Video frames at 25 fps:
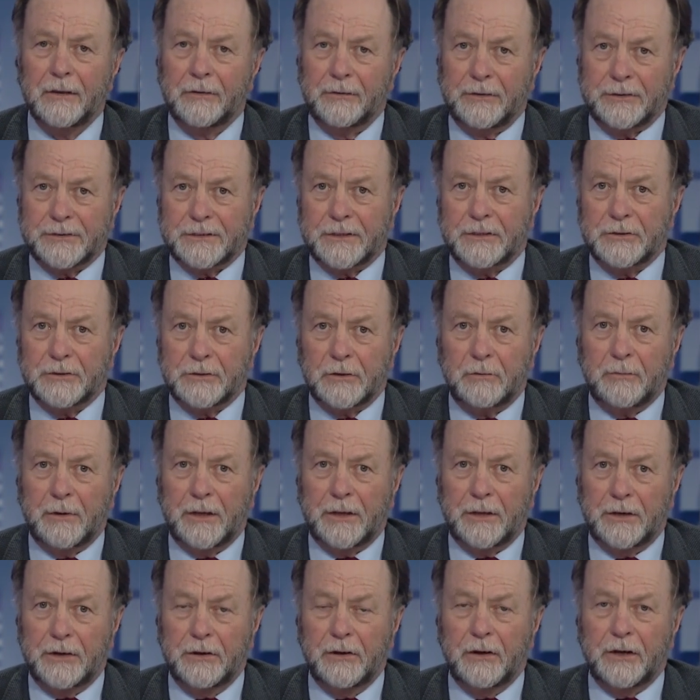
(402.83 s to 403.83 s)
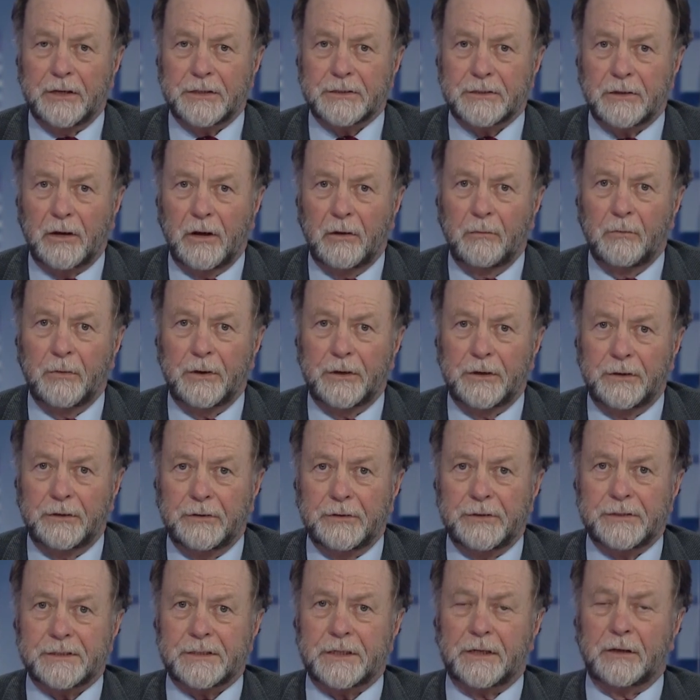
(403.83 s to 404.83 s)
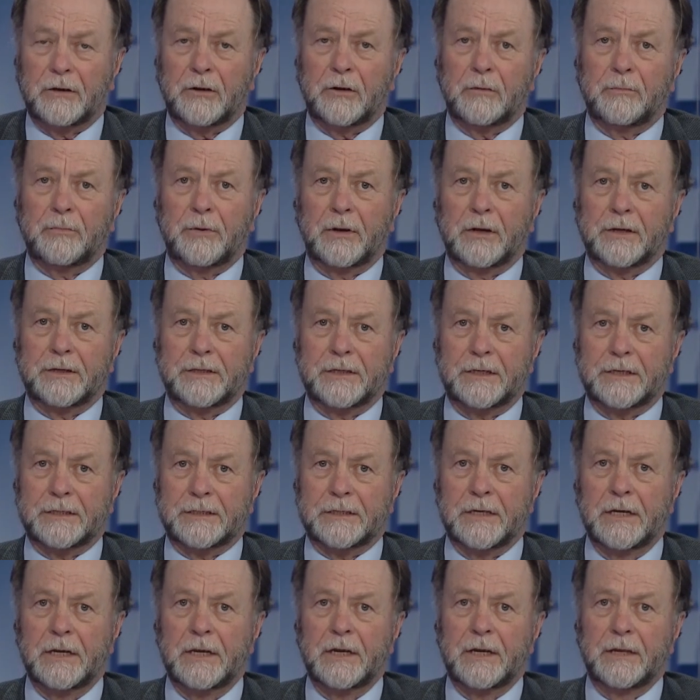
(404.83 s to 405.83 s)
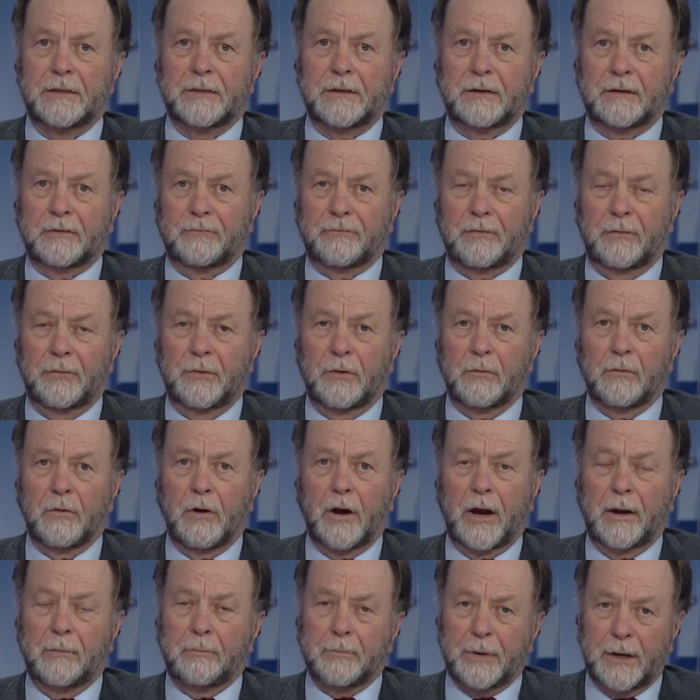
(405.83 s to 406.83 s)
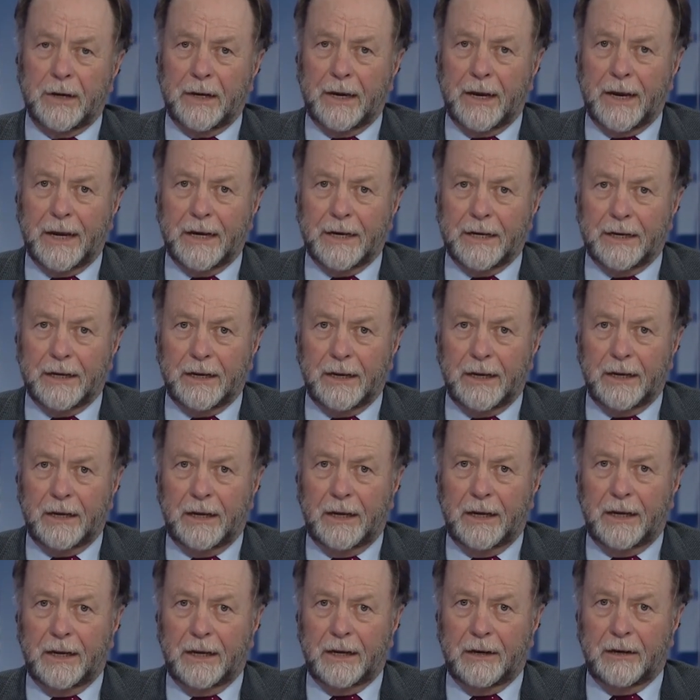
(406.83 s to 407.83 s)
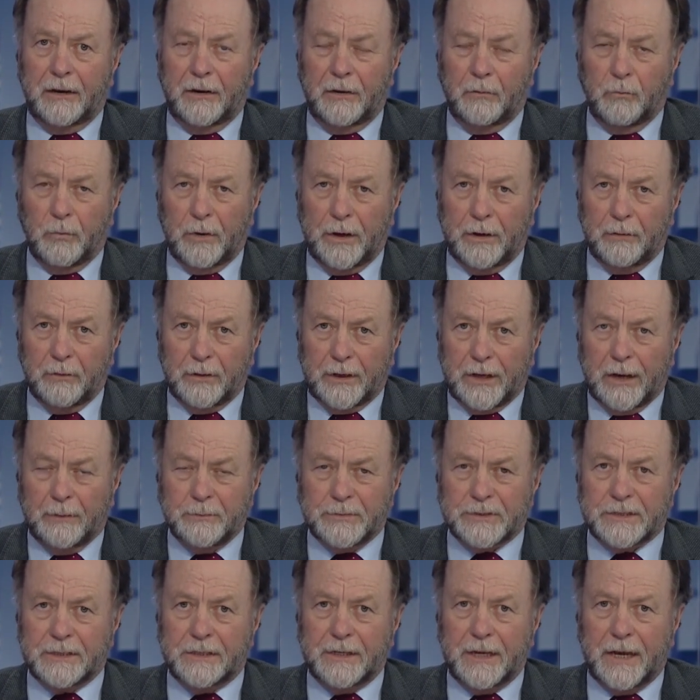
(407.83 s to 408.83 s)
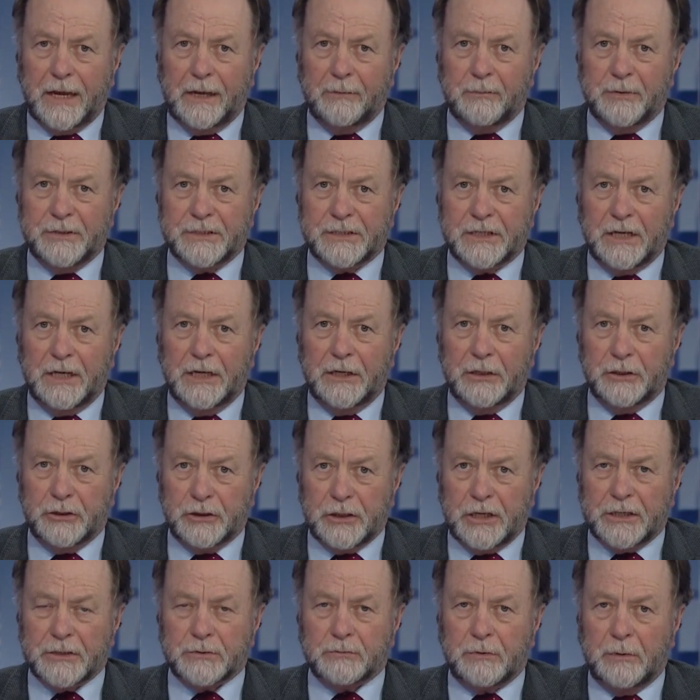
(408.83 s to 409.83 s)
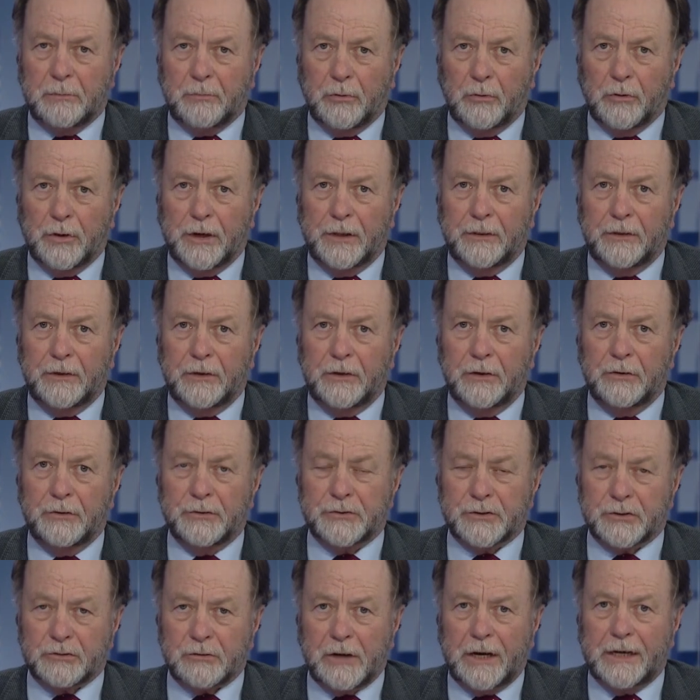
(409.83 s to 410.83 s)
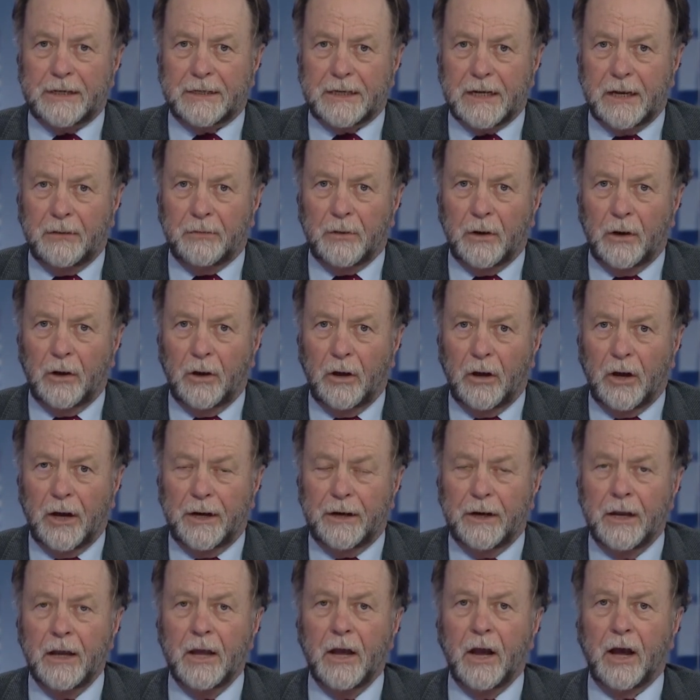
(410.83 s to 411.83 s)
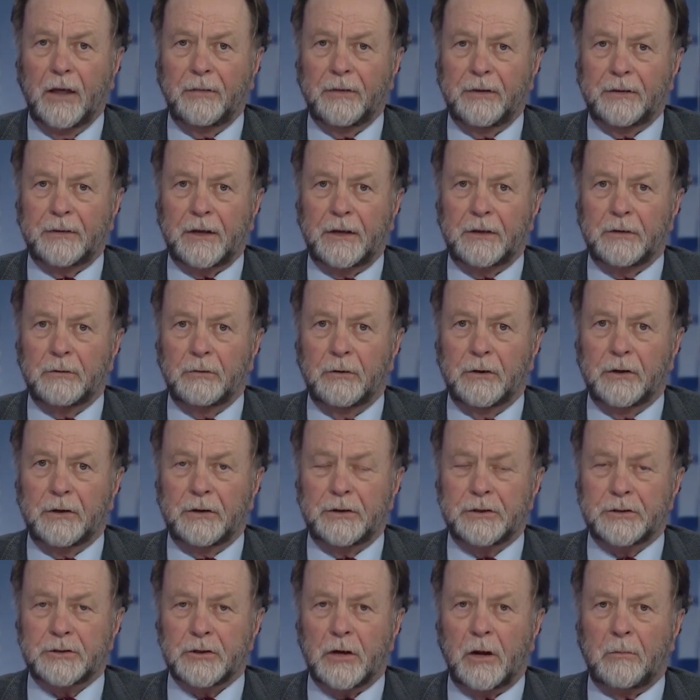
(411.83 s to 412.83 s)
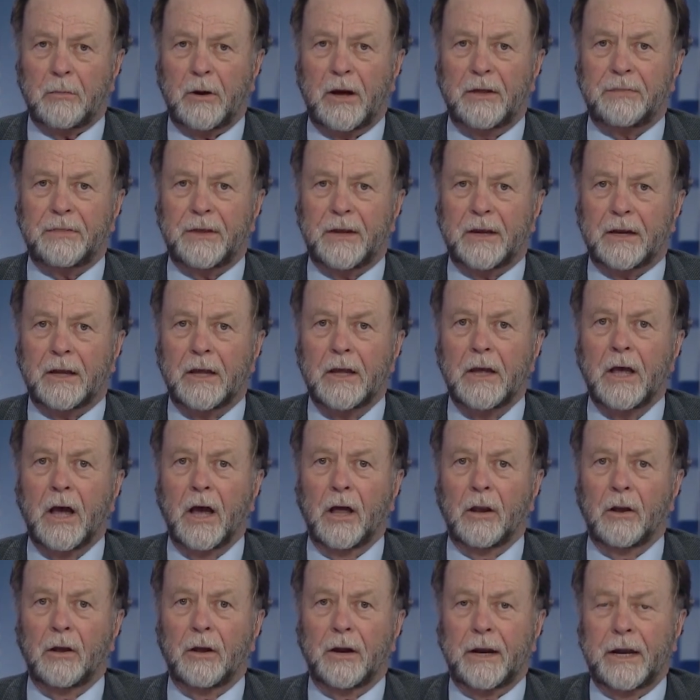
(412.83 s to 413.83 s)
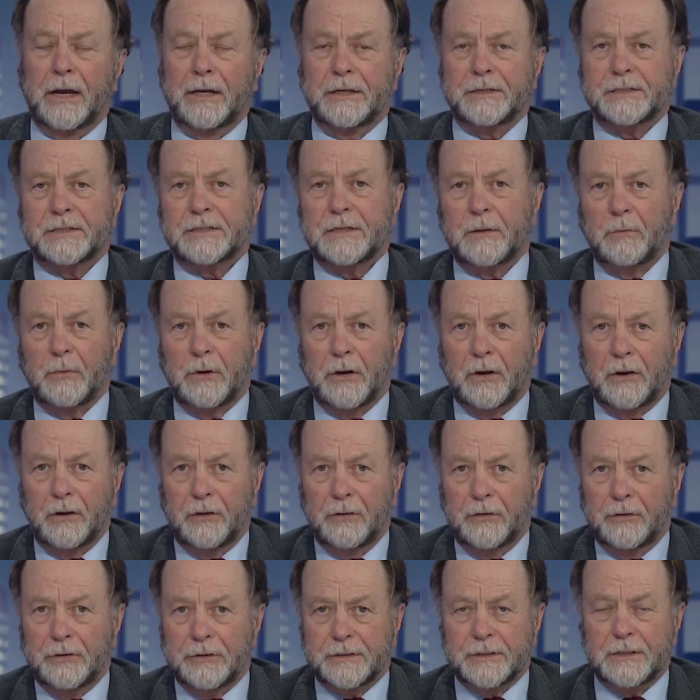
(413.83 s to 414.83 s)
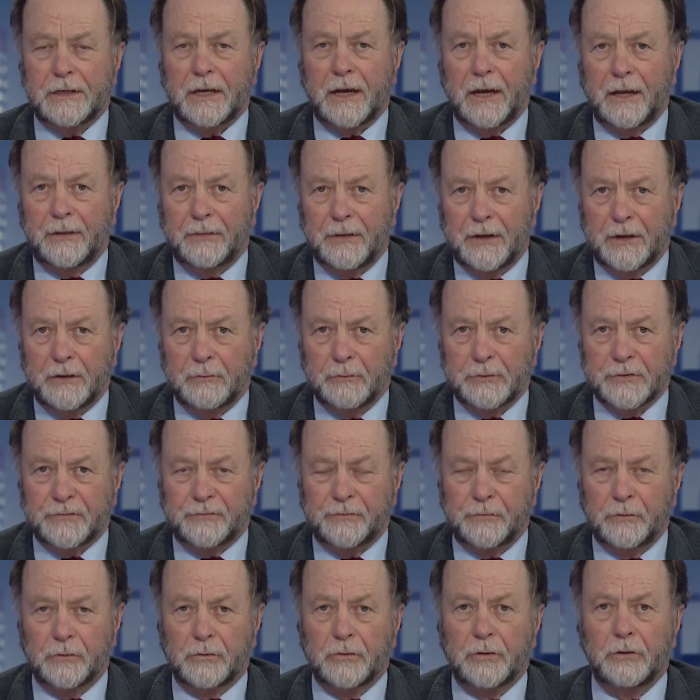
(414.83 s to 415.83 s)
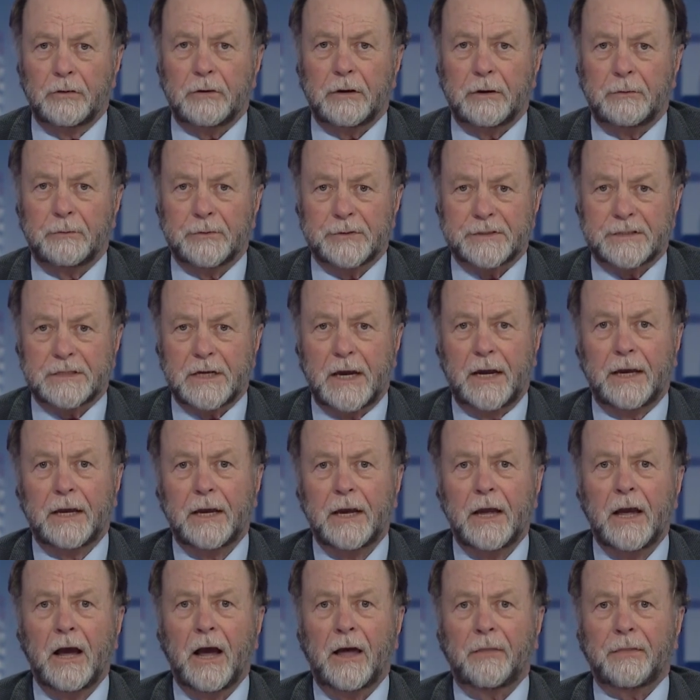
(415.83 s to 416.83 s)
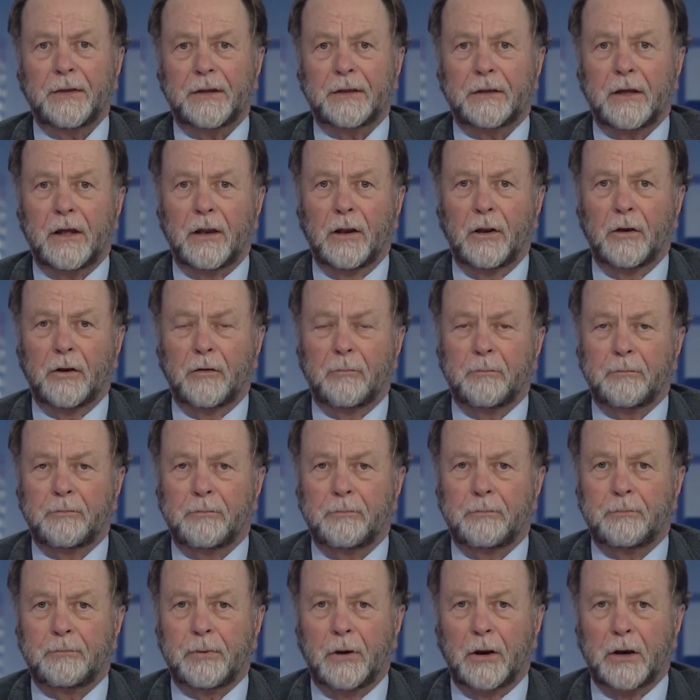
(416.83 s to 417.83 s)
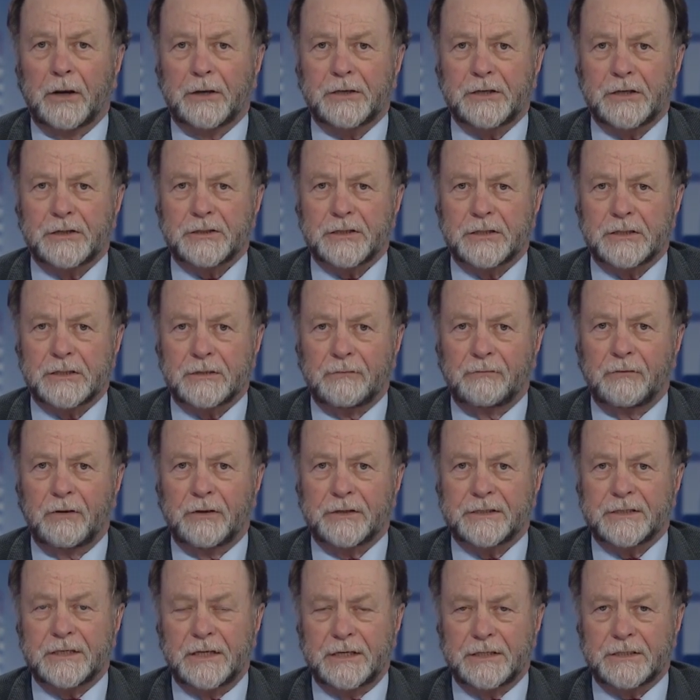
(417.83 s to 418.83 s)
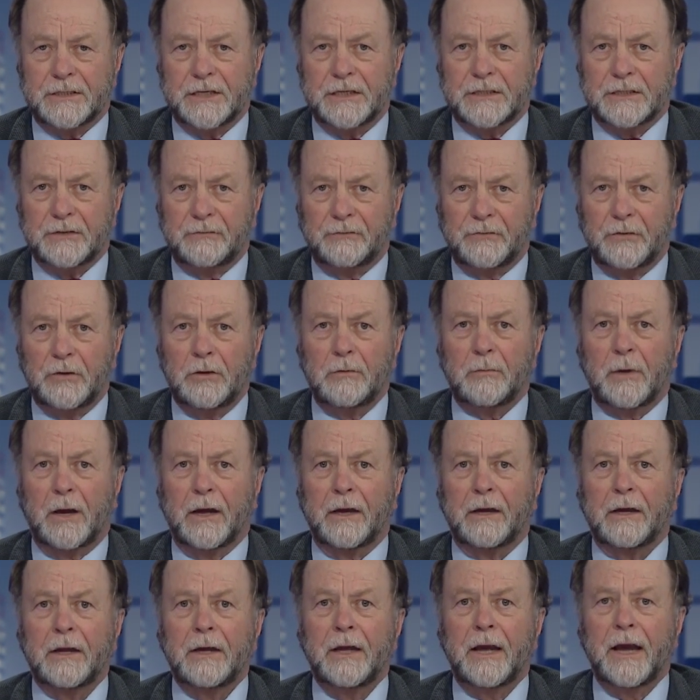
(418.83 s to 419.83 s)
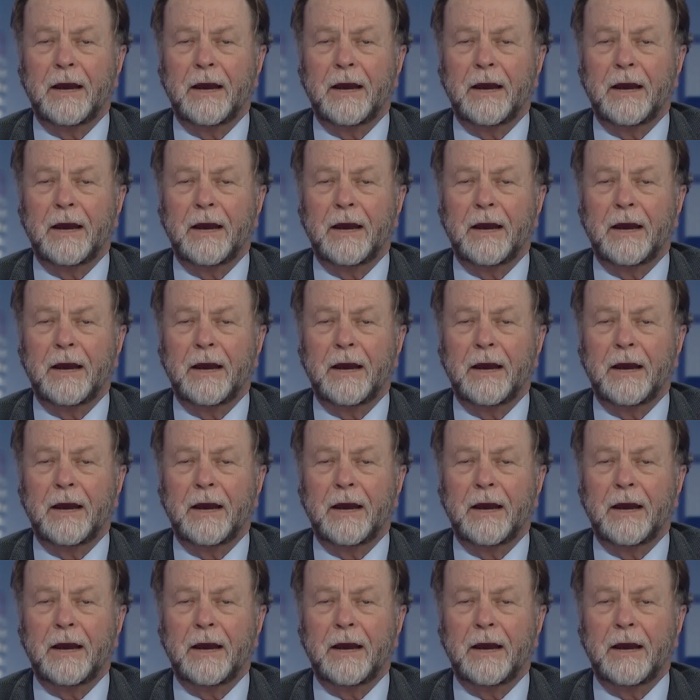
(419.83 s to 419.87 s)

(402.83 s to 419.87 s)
Not so sure about at night time when you do see a lot of politics from the right. But when it comes to the ABC just reporting the news straight down the line, I think they do a good job. I think a lot, as someone I heard today, I think it was Phil Curry was saying, I think a lot of politicians have lost their sense of humour.